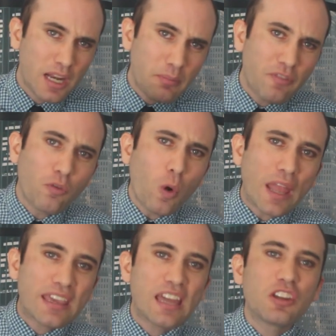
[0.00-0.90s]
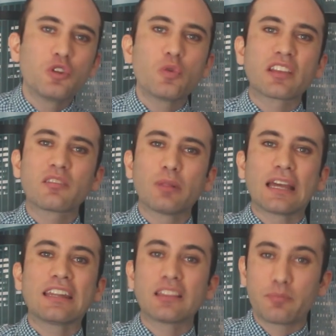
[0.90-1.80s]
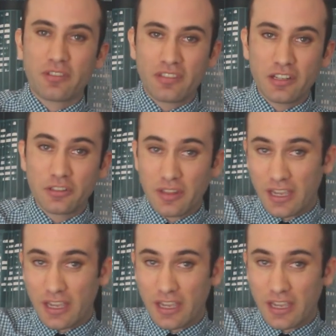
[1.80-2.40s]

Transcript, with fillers: Now, before I get into explaining the procedure